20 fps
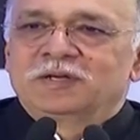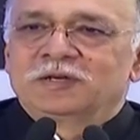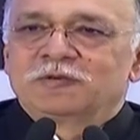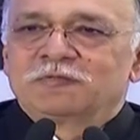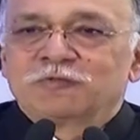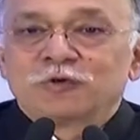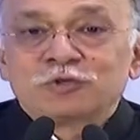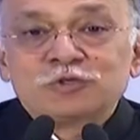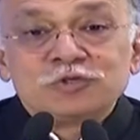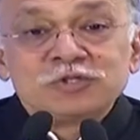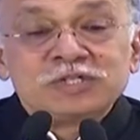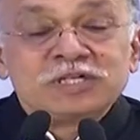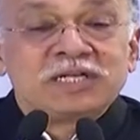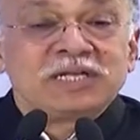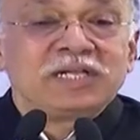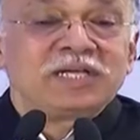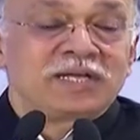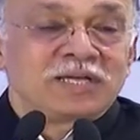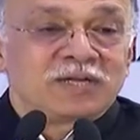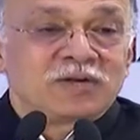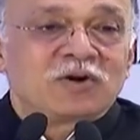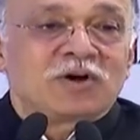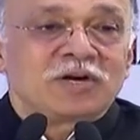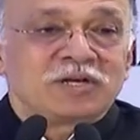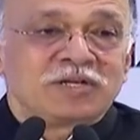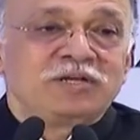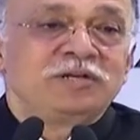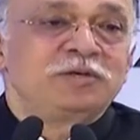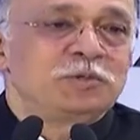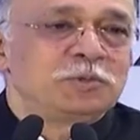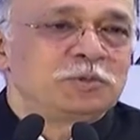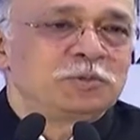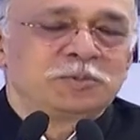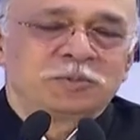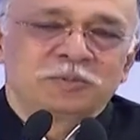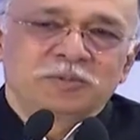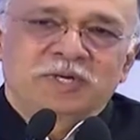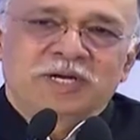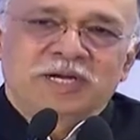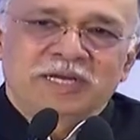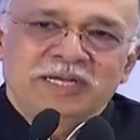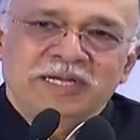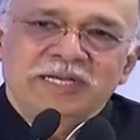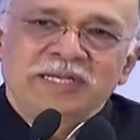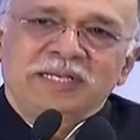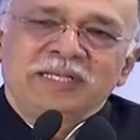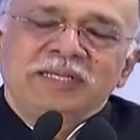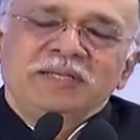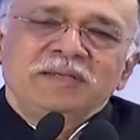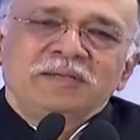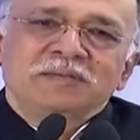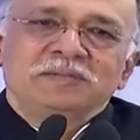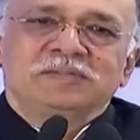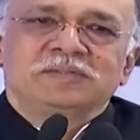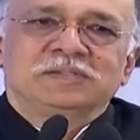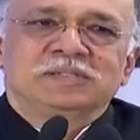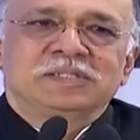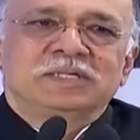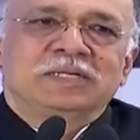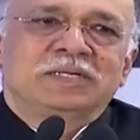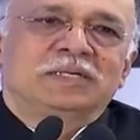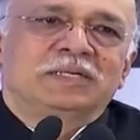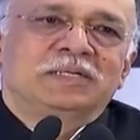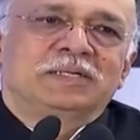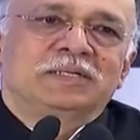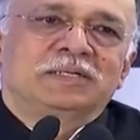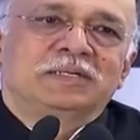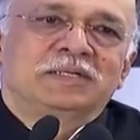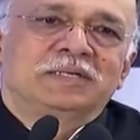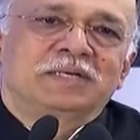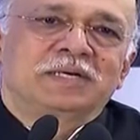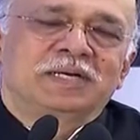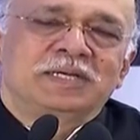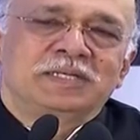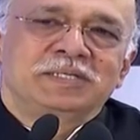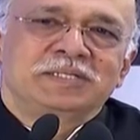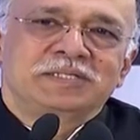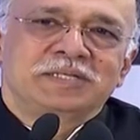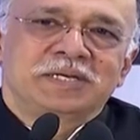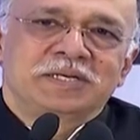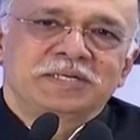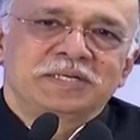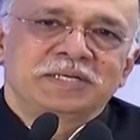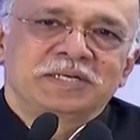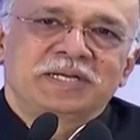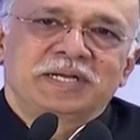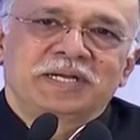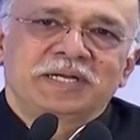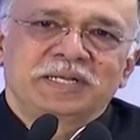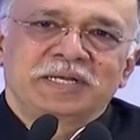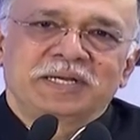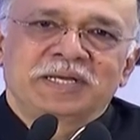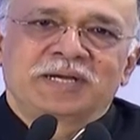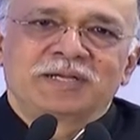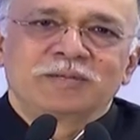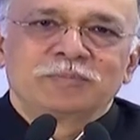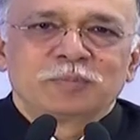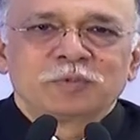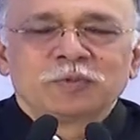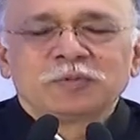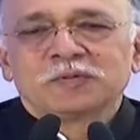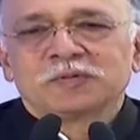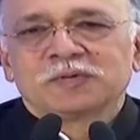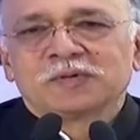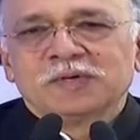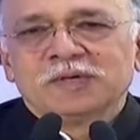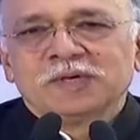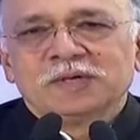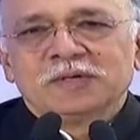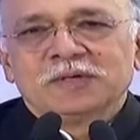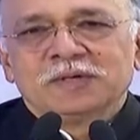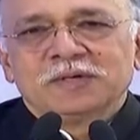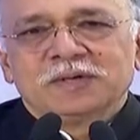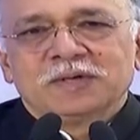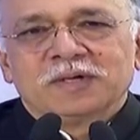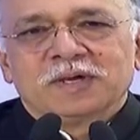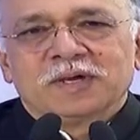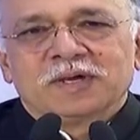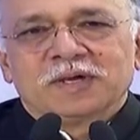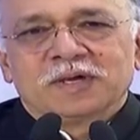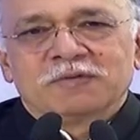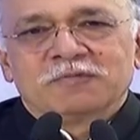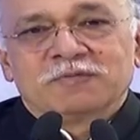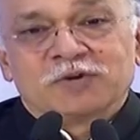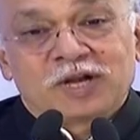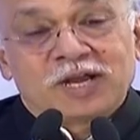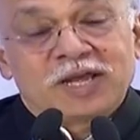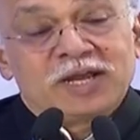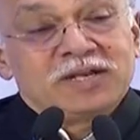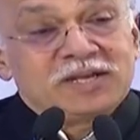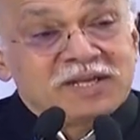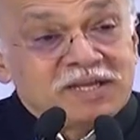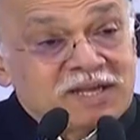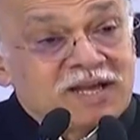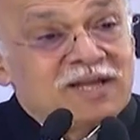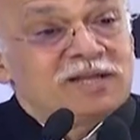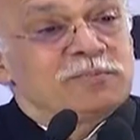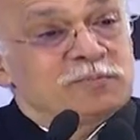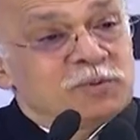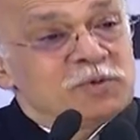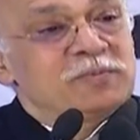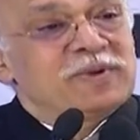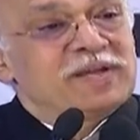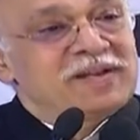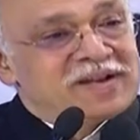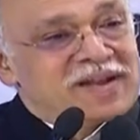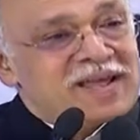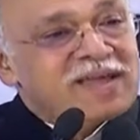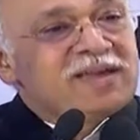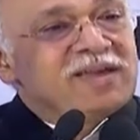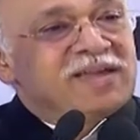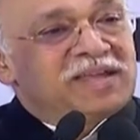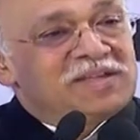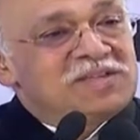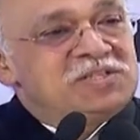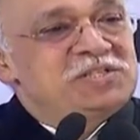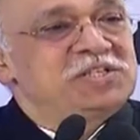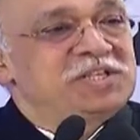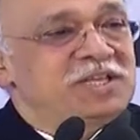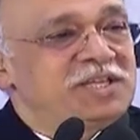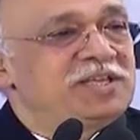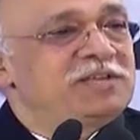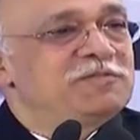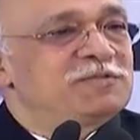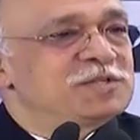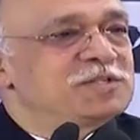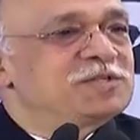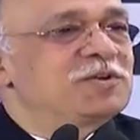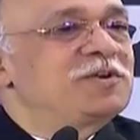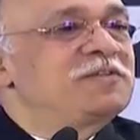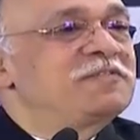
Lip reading: Fortunately, I got into IIT. I studied at IIT Kanpur. For IIT Kanpur, my rank in JEE was not